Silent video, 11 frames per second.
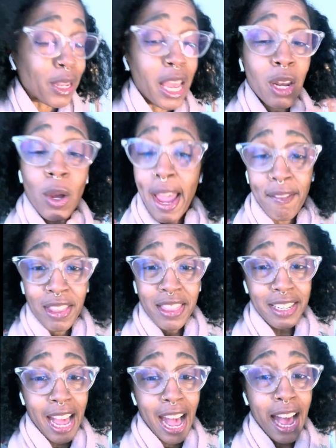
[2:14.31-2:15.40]
And
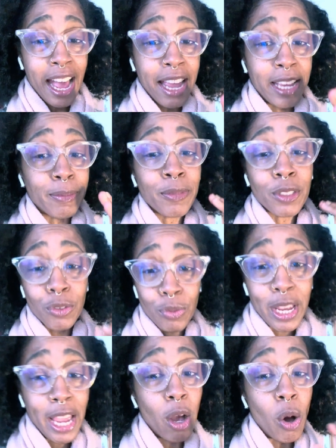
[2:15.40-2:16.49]
everything that I
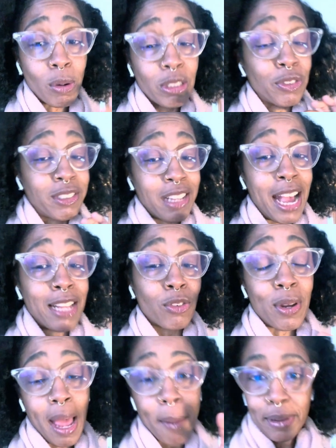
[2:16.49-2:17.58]
create always resides
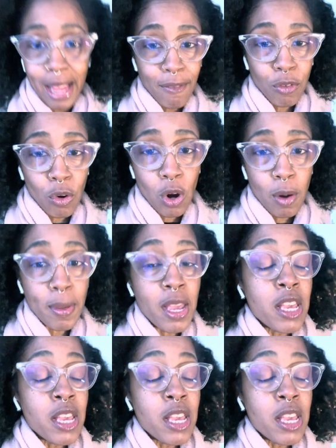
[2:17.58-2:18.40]
on that platform.